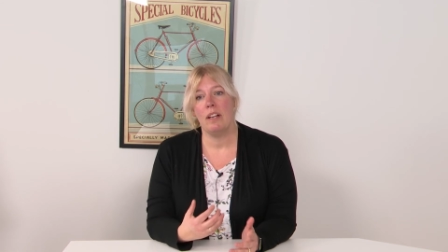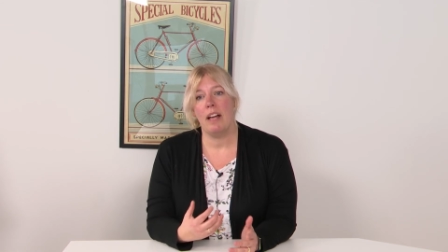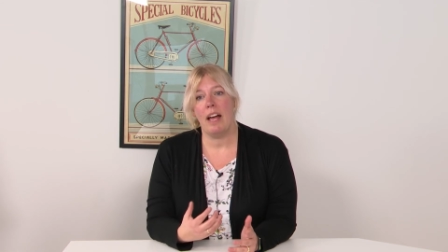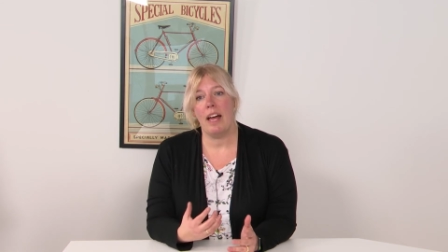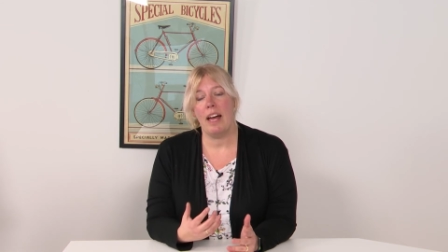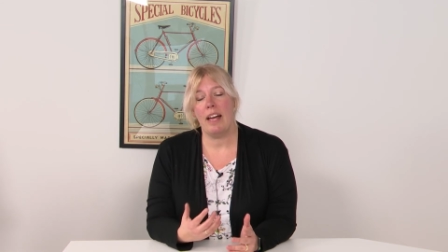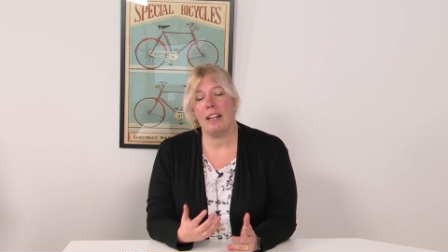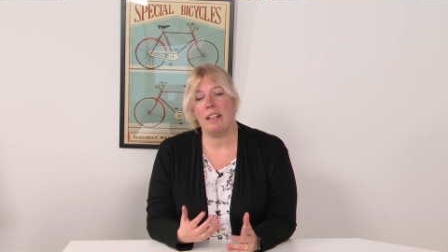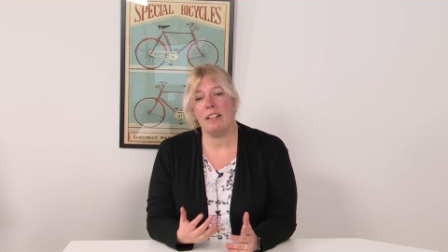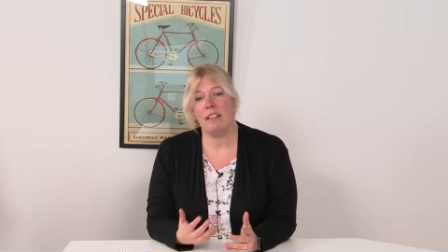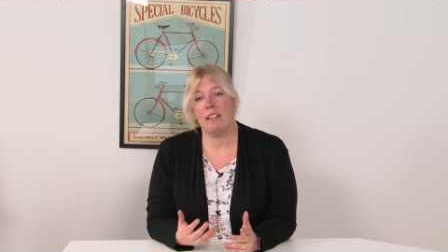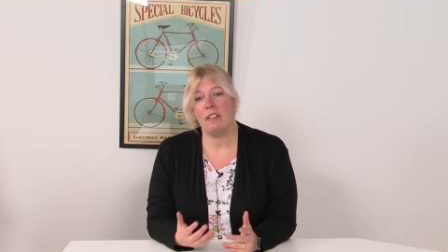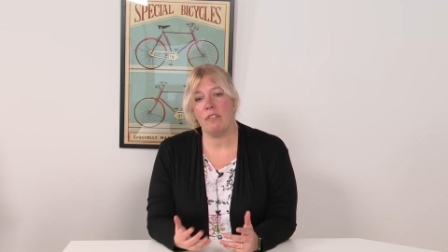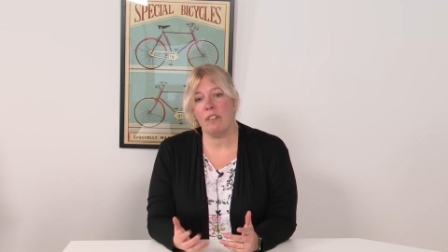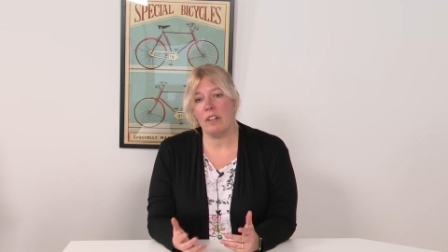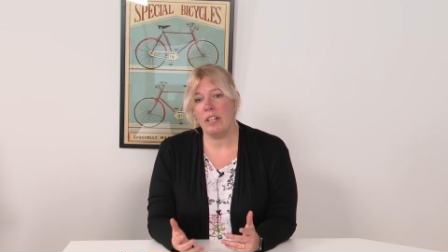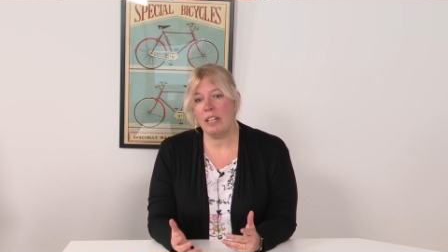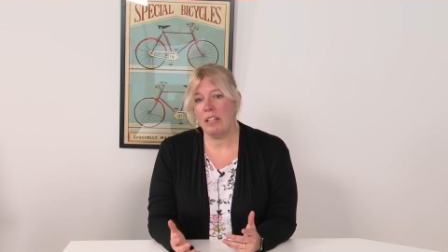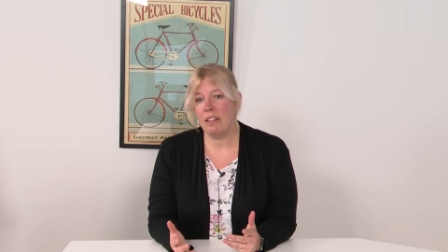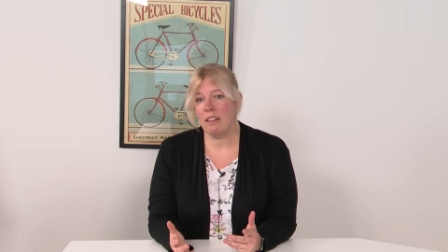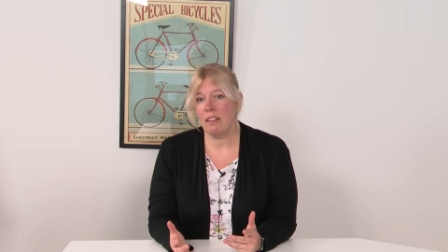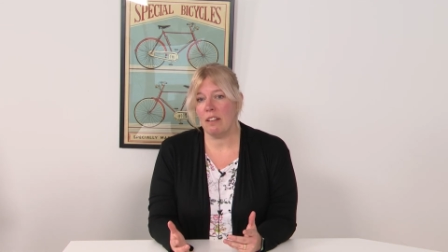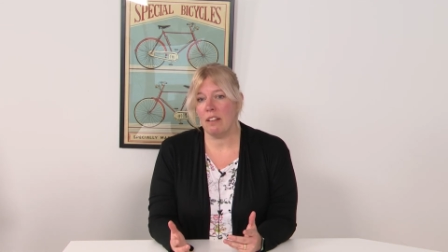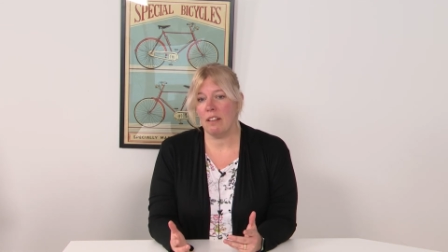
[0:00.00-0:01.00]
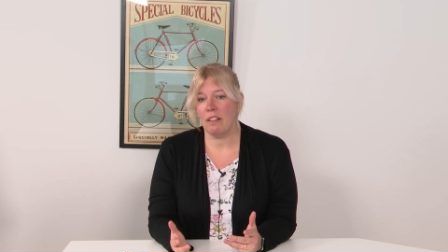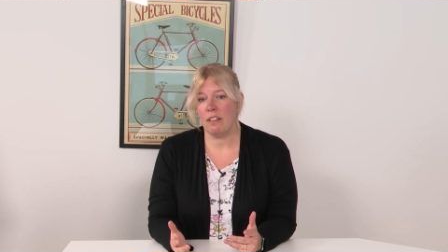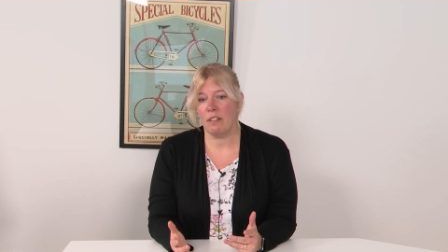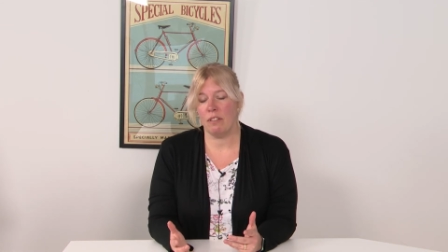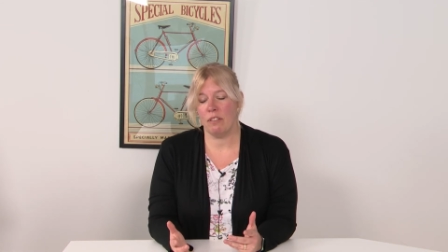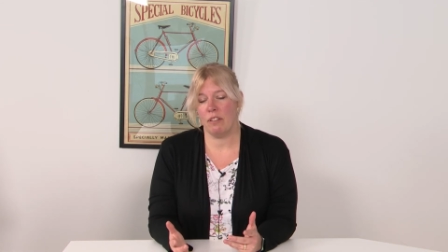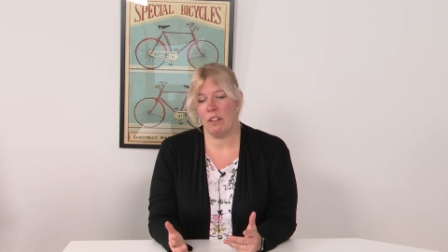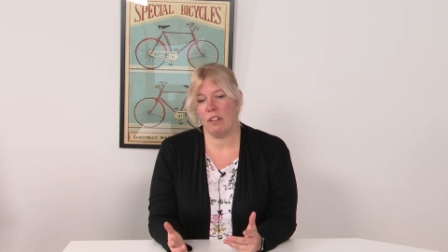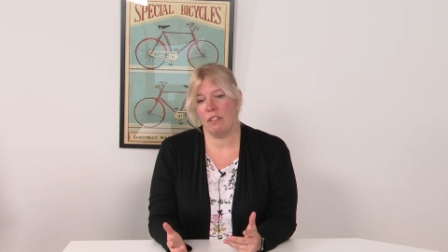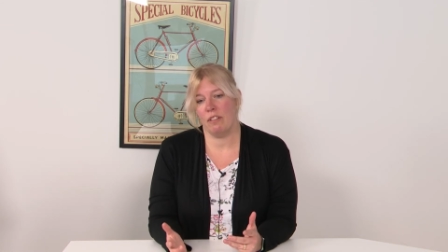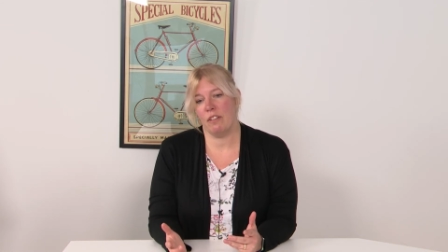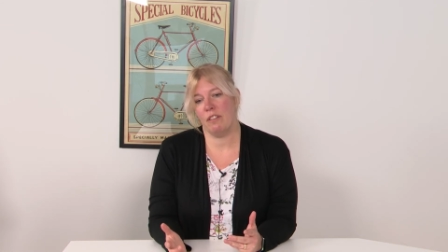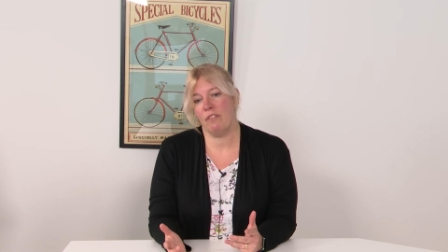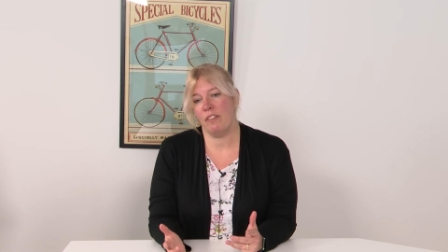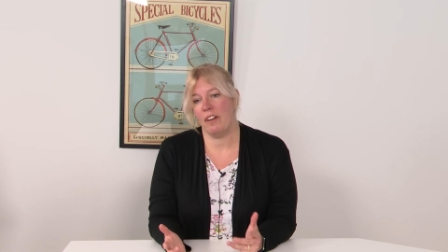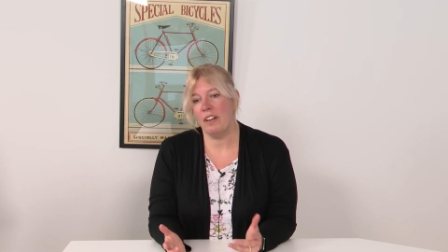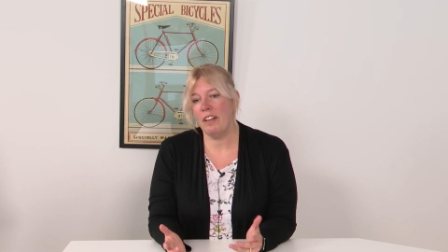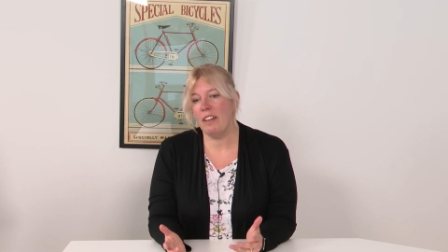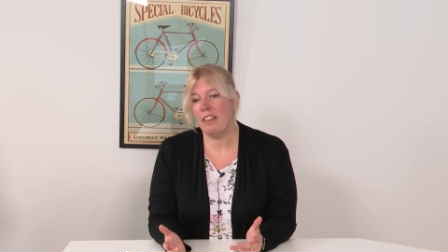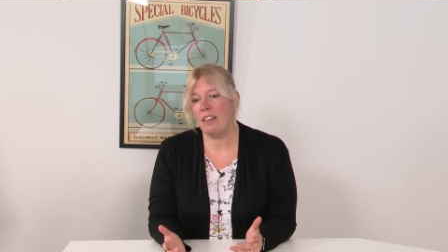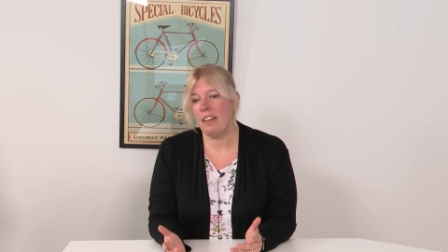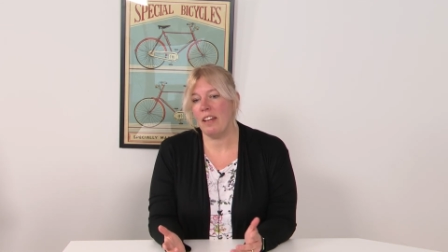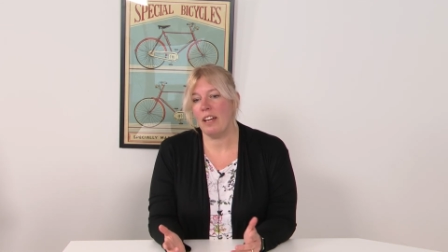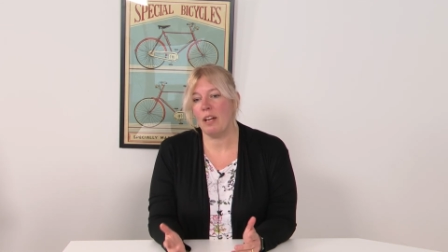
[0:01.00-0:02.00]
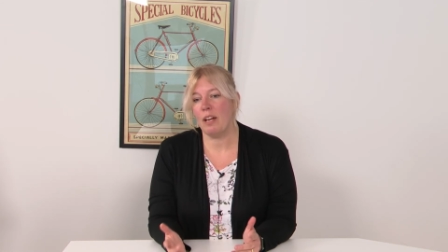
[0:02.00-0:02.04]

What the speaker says: And the fun thing